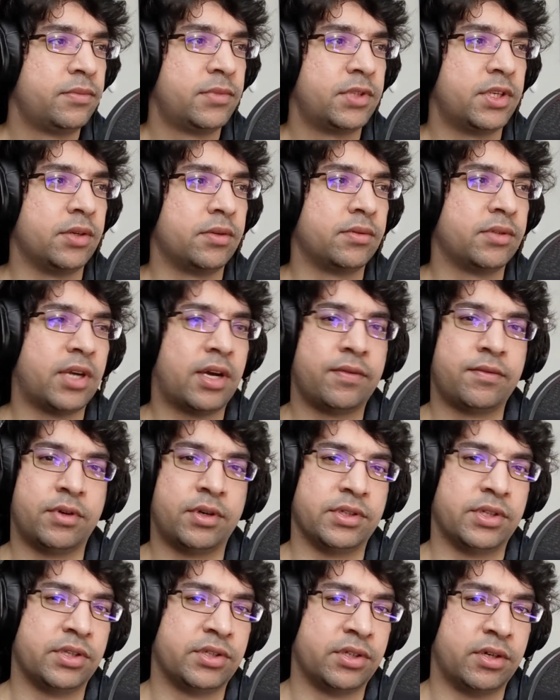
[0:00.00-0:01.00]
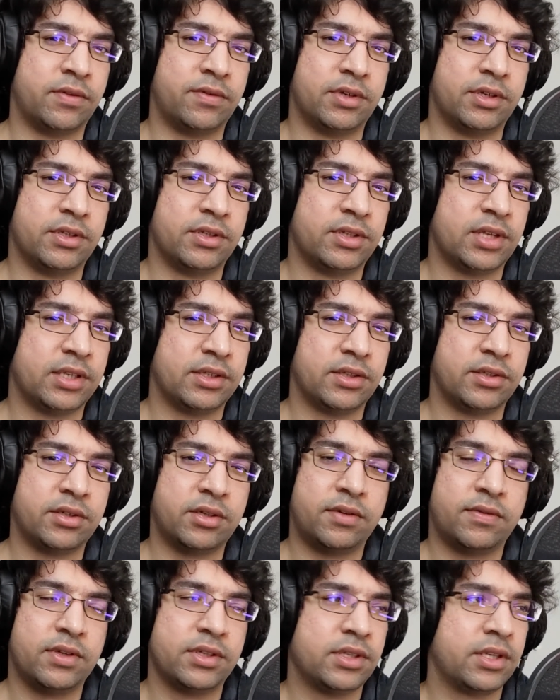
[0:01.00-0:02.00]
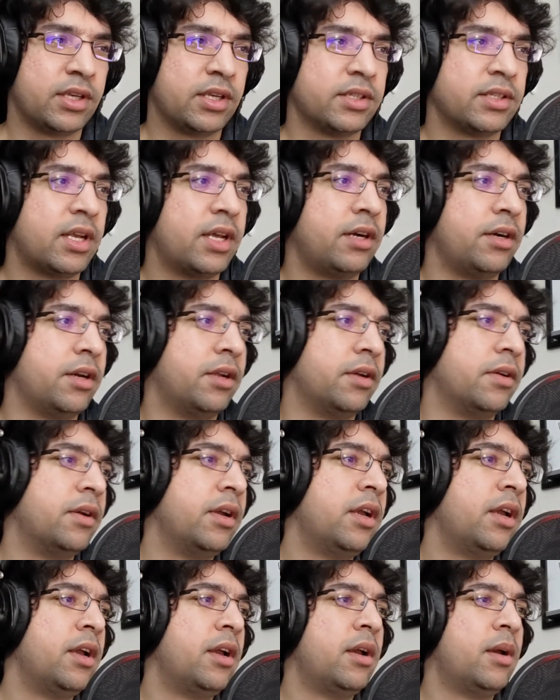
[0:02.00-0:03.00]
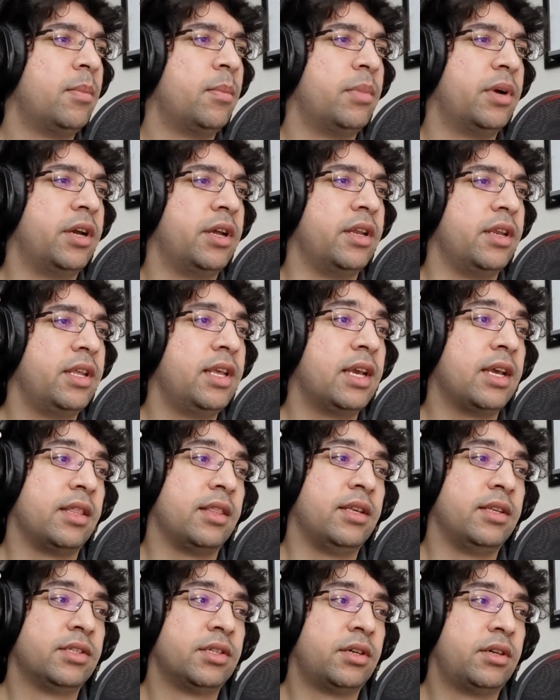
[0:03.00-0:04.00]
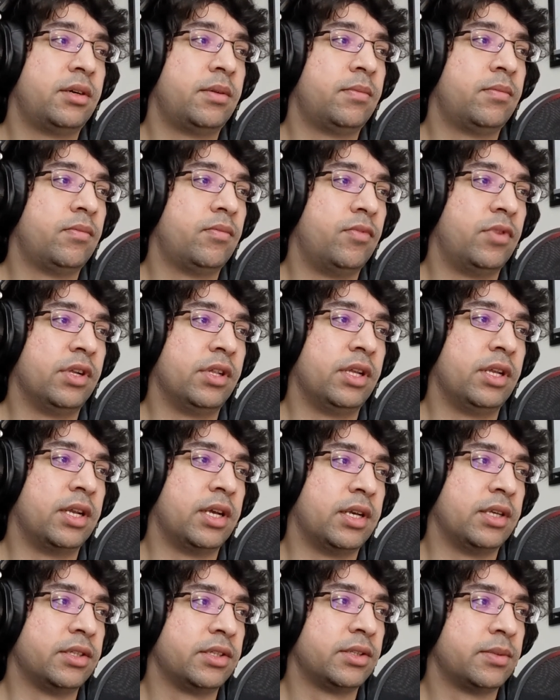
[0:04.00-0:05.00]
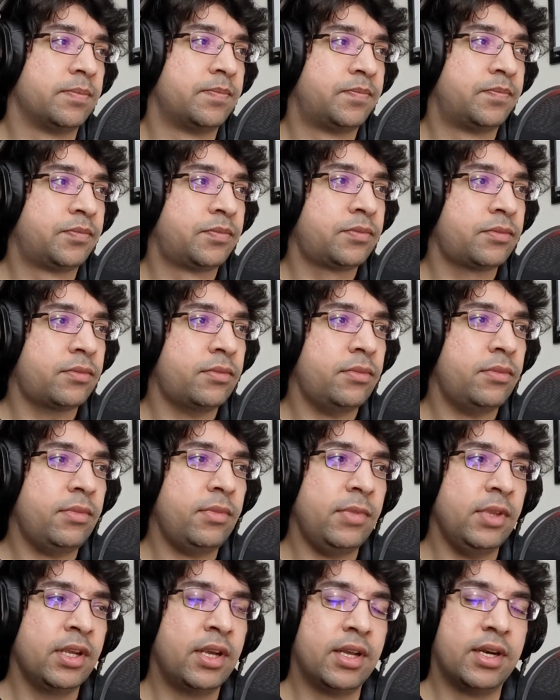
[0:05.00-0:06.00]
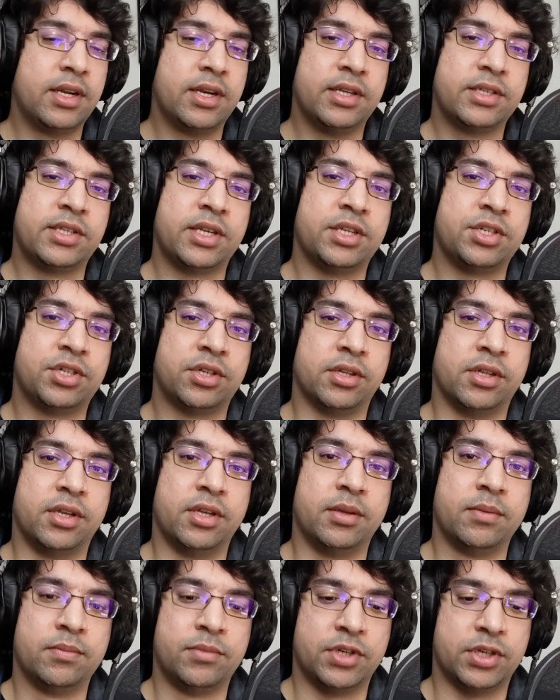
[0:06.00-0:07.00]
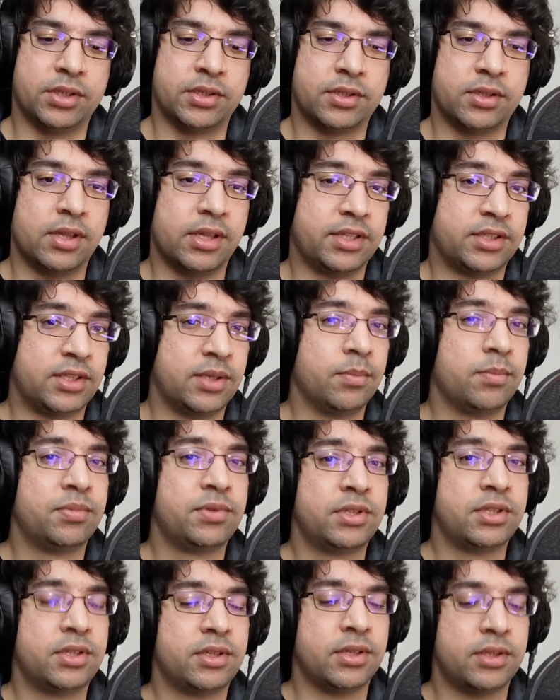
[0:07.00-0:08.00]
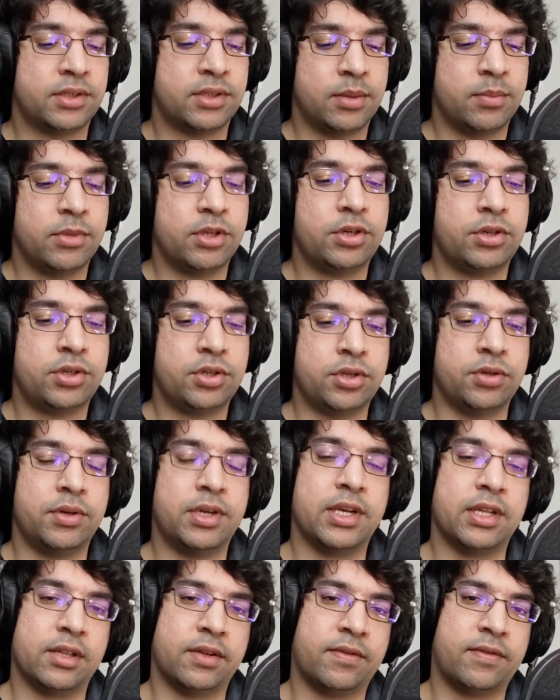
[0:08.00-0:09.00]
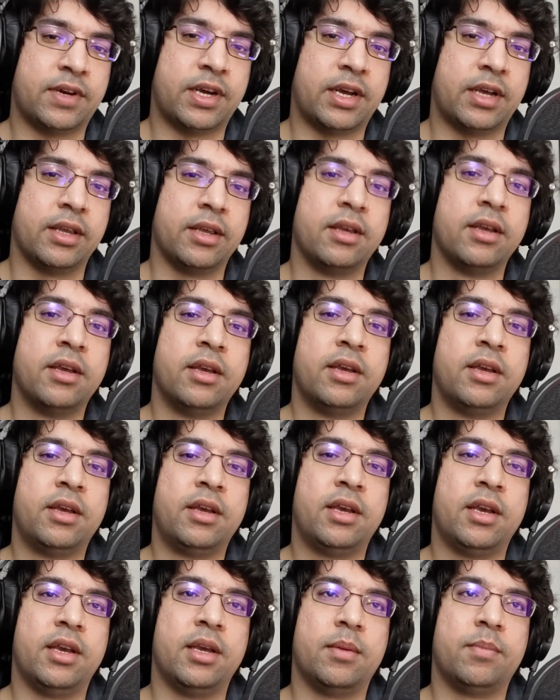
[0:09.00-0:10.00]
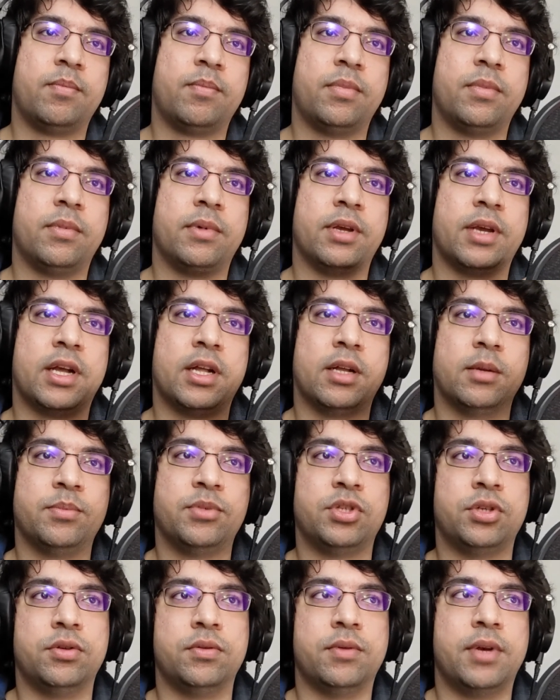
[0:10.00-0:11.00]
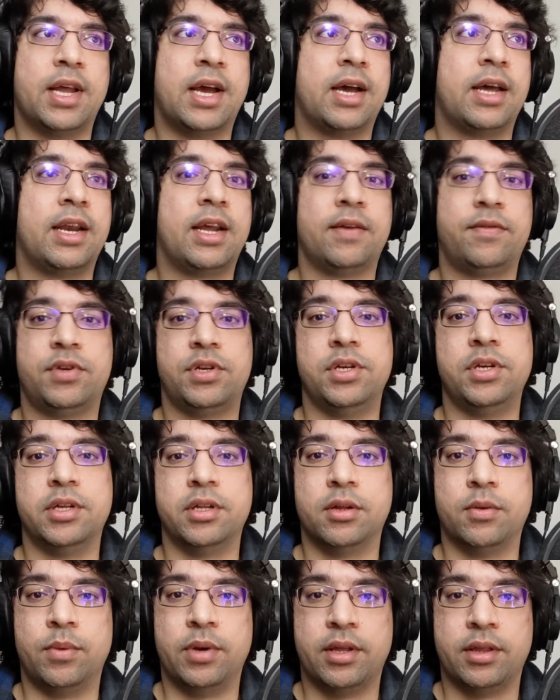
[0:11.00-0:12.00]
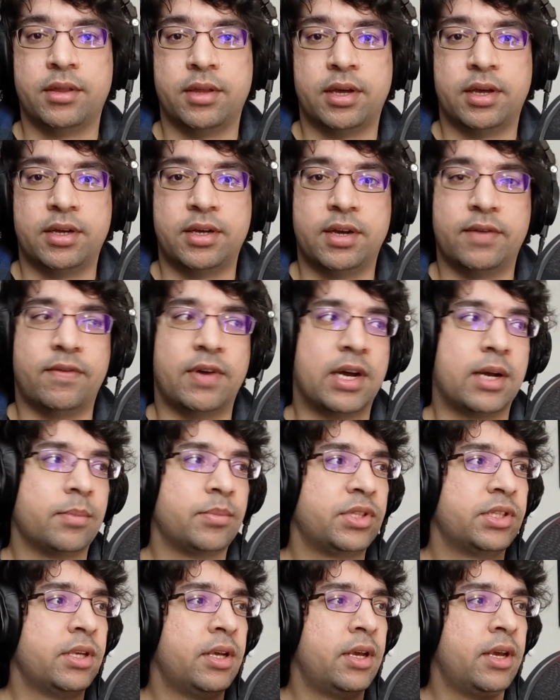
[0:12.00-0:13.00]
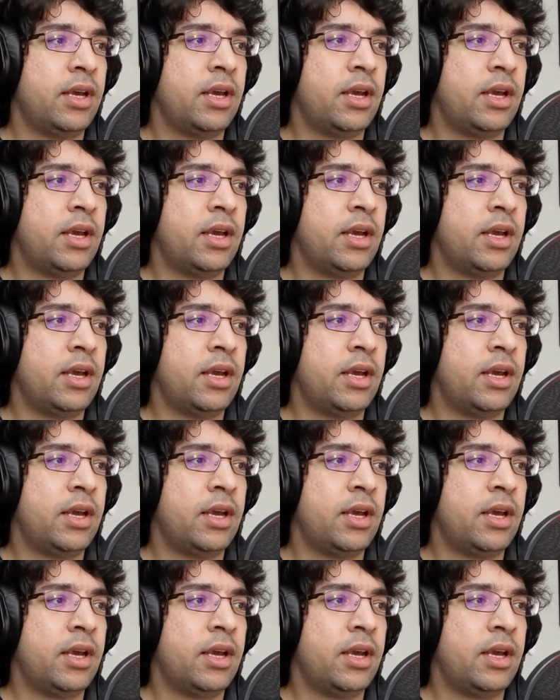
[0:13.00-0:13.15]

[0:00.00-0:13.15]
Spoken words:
So software as a service, I guess. I don't know. But yeah, these are really nice. And it essentially just similar to Netlify. It helps you not have to deal with DevOps.